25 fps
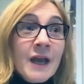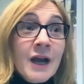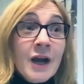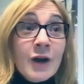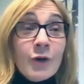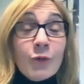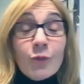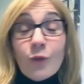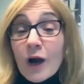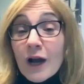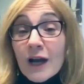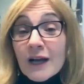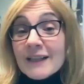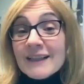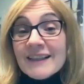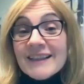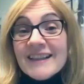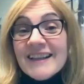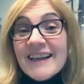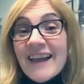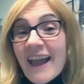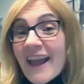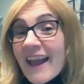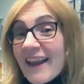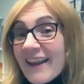While
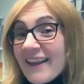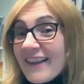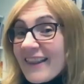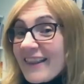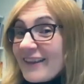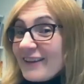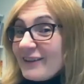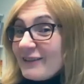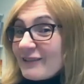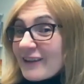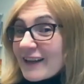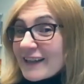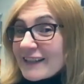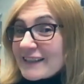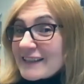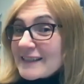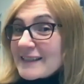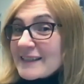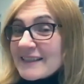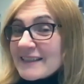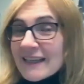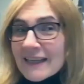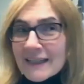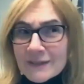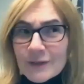in the United
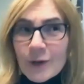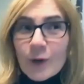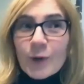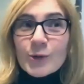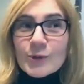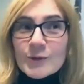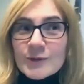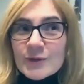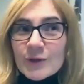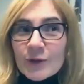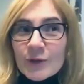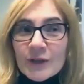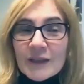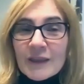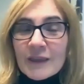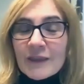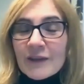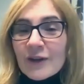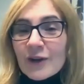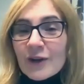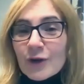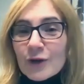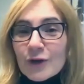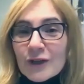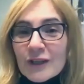States, also in
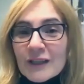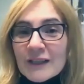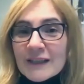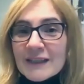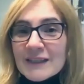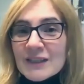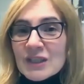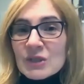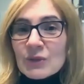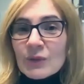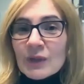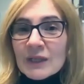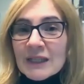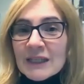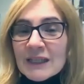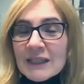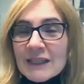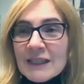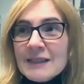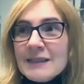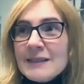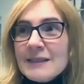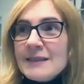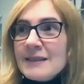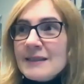the early
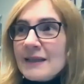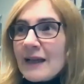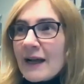20s,